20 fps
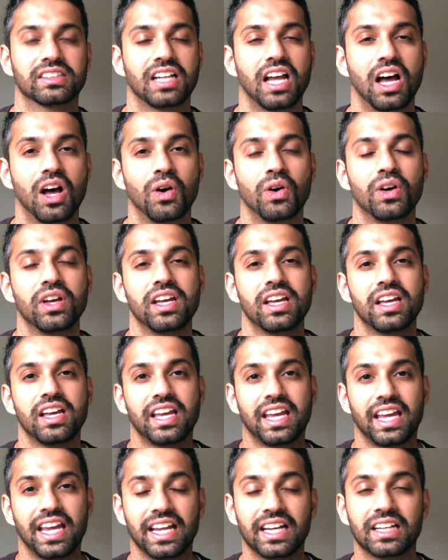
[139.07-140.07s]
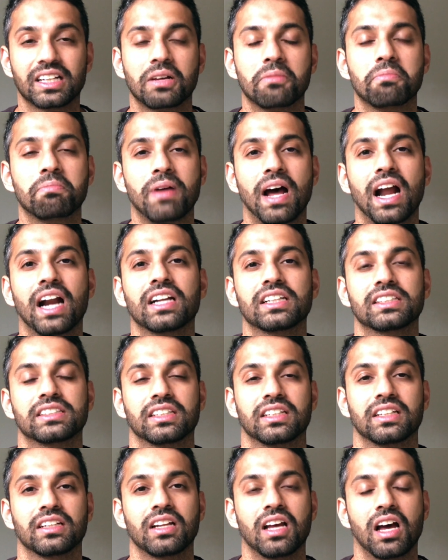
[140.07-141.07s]
Now, in
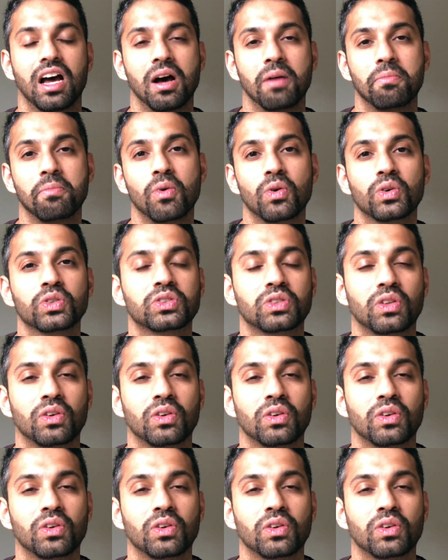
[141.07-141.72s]
comparison, most